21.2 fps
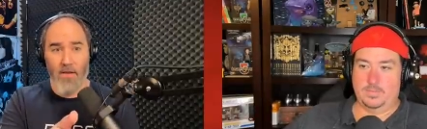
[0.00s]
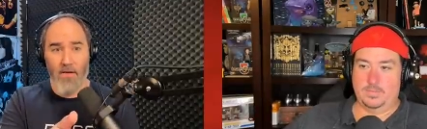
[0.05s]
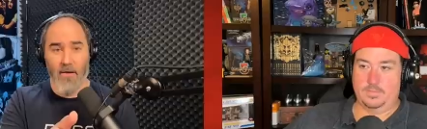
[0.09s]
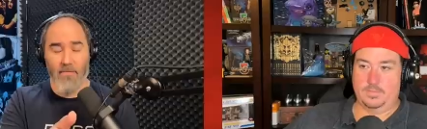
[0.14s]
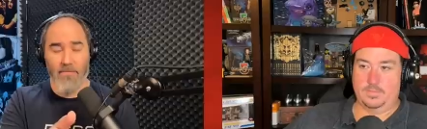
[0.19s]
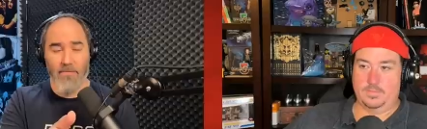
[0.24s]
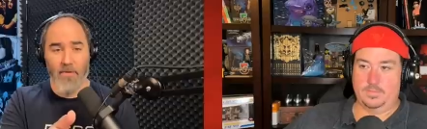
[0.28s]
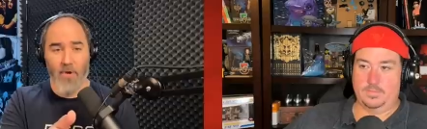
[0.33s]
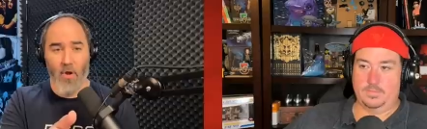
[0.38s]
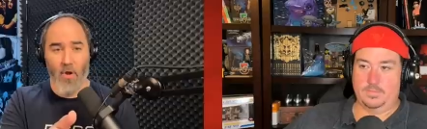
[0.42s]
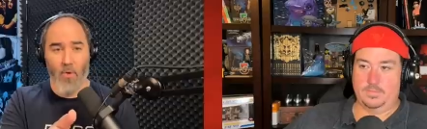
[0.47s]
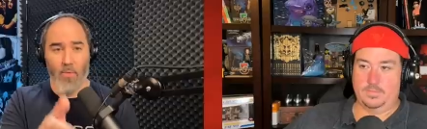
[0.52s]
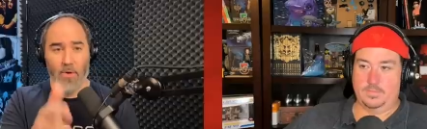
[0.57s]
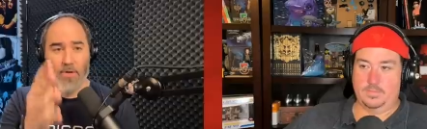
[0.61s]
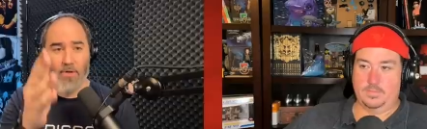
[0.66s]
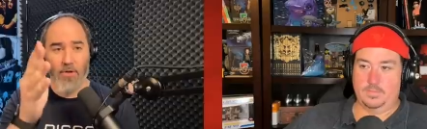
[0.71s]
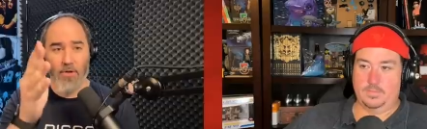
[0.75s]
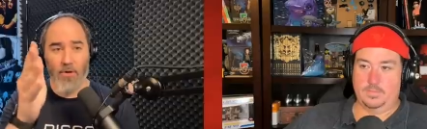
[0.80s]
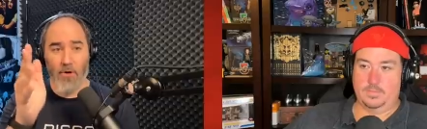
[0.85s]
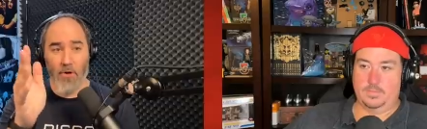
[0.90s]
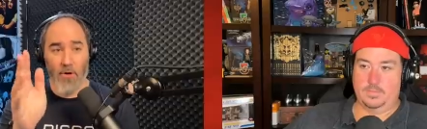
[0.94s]
Speaker 1: of No
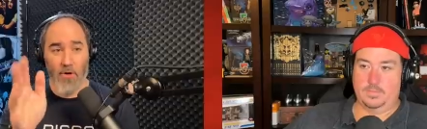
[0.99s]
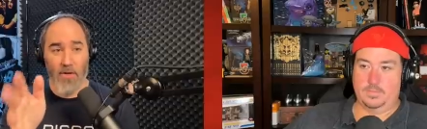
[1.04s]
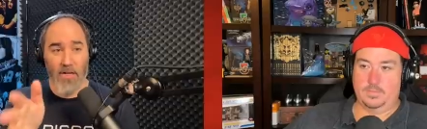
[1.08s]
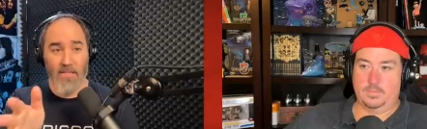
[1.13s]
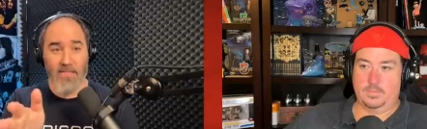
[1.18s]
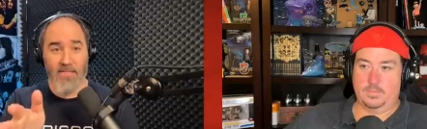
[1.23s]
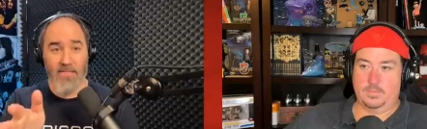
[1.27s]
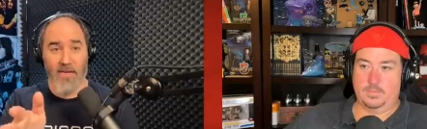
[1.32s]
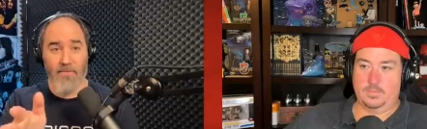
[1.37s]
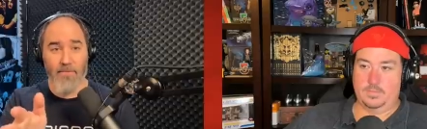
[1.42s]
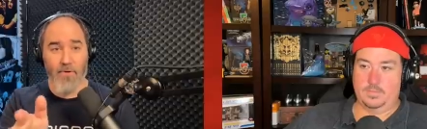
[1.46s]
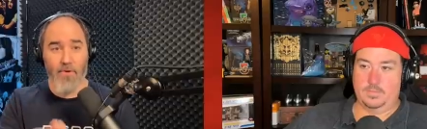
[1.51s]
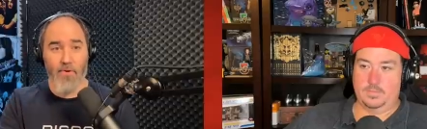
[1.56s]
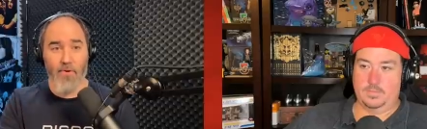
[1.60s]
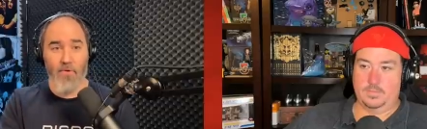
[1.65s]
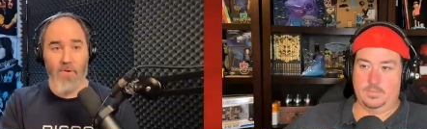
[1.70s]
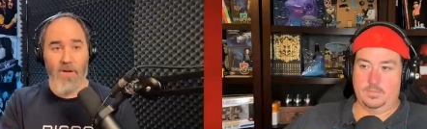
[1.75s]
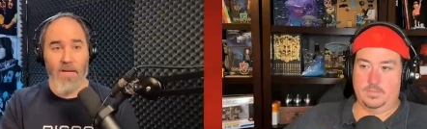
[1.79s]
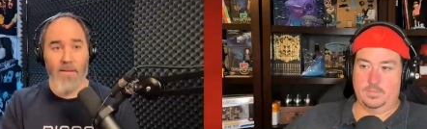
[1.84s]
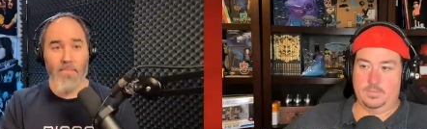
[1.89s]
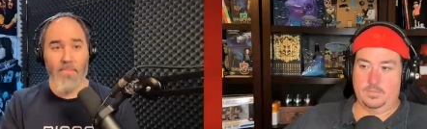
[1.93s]
Return and Severed
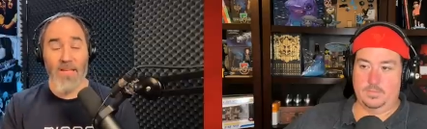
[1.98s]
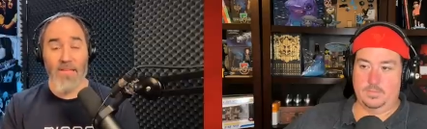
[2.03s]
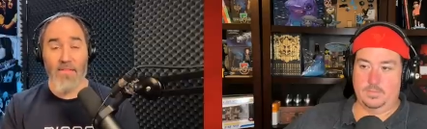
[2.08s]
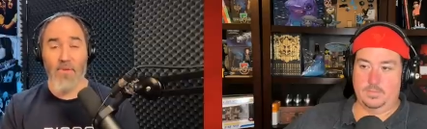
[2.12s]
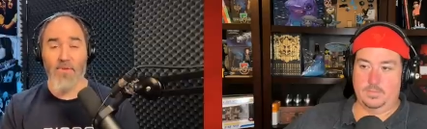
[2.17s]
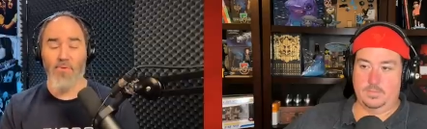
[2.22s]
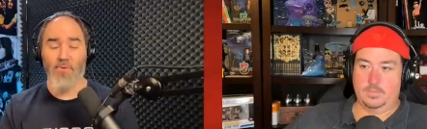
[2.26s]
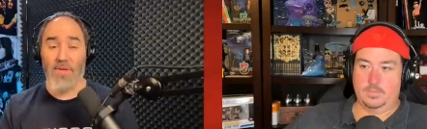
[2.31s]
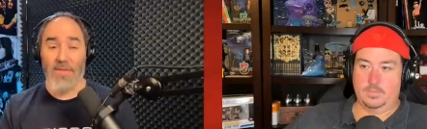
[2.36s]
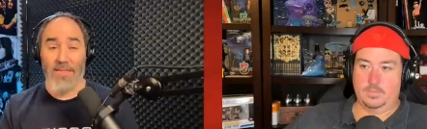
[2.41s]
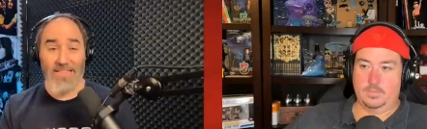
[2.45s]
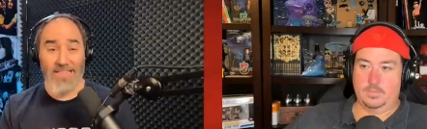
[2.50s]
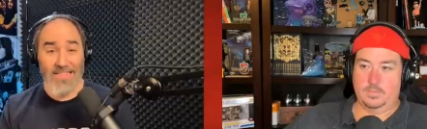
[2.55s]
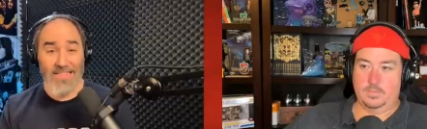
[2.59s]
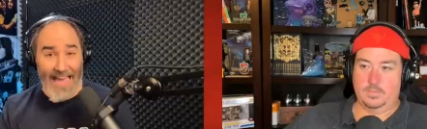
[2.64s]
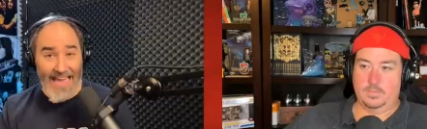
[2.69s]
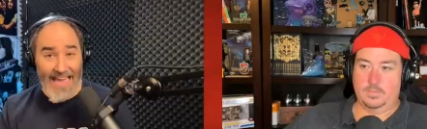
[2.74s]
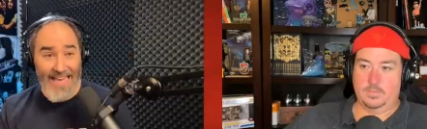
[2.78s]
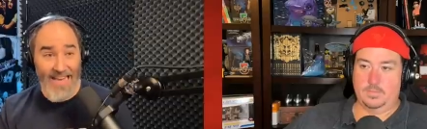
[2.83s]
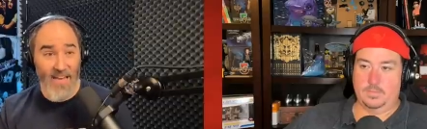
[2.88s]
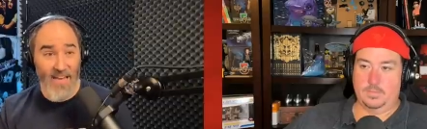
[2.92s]
Dreams, like those were
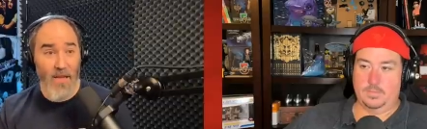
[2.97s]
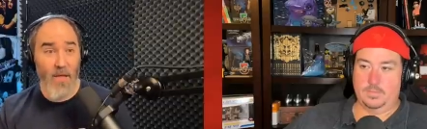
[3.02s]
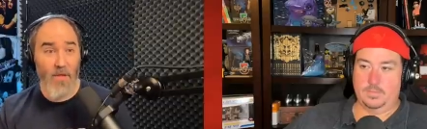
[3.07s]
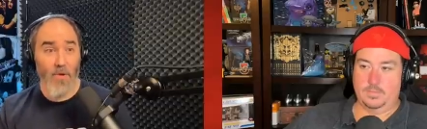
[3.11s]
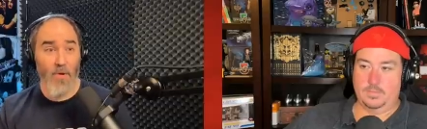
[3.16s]
exciting.